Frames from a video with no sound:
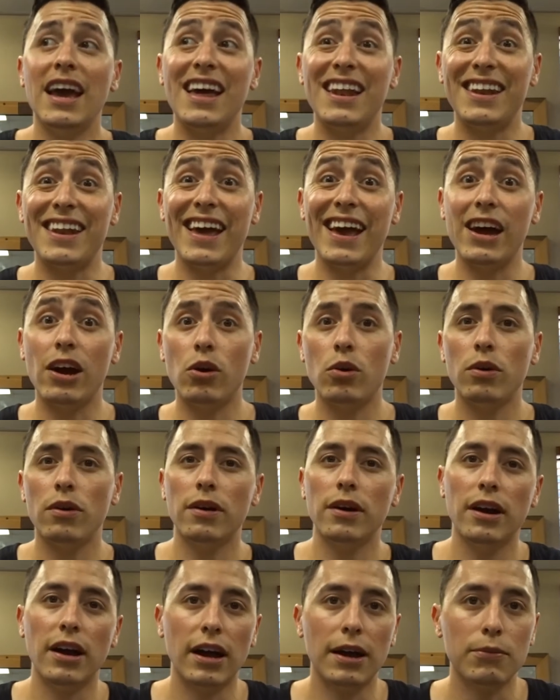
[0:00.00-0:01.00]

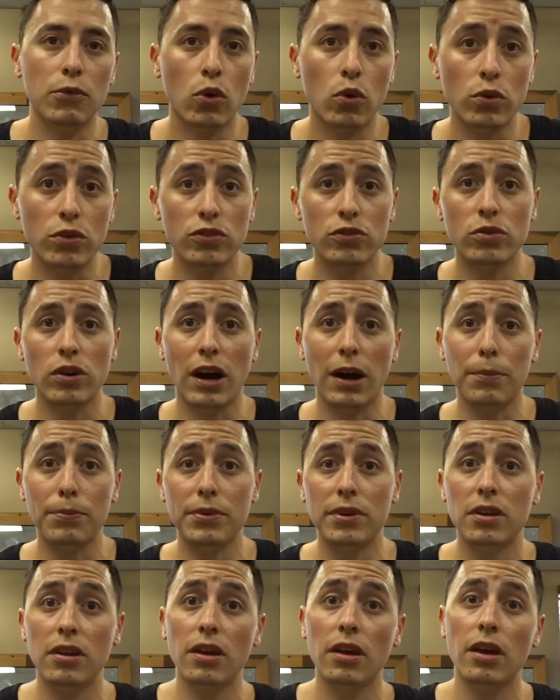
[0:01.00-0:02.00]
Now I'm going to hop
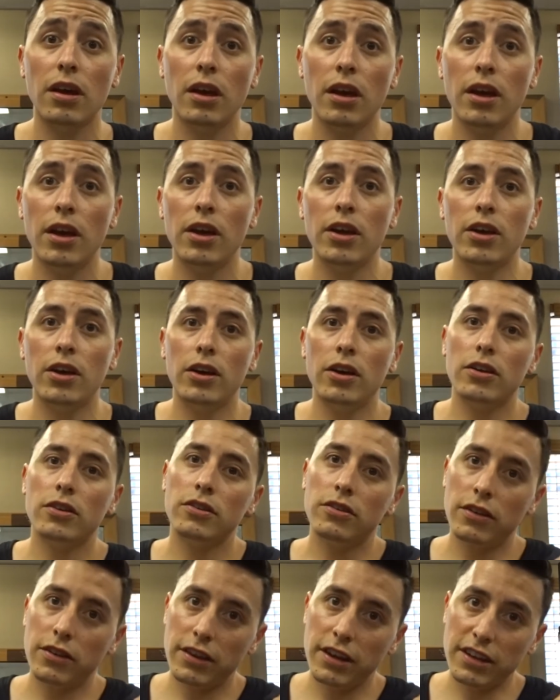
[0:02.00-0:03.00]
in
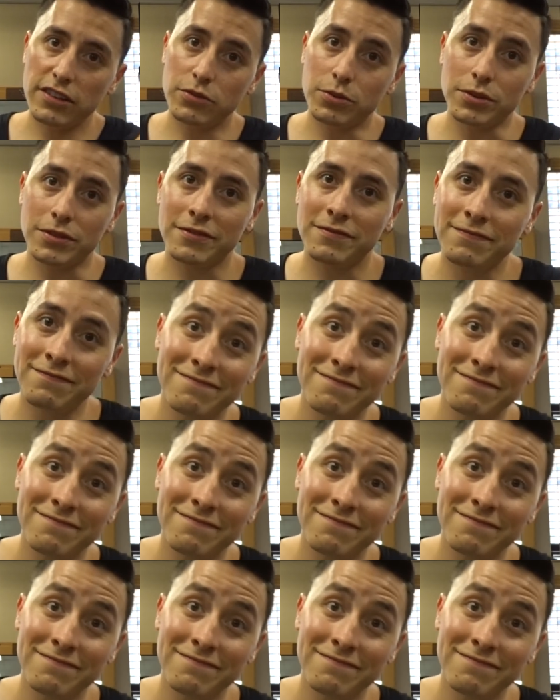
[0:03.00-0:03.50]
to the next one.